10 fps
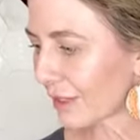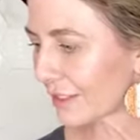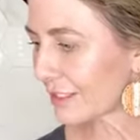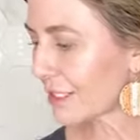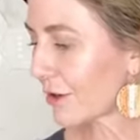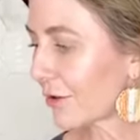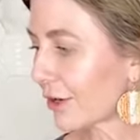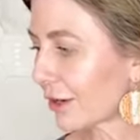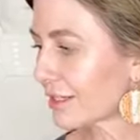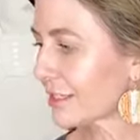So
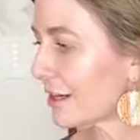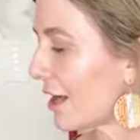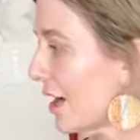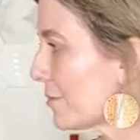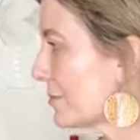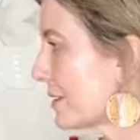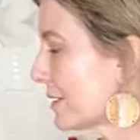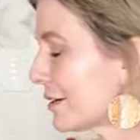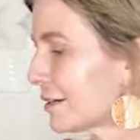Gertie's gonna hop in here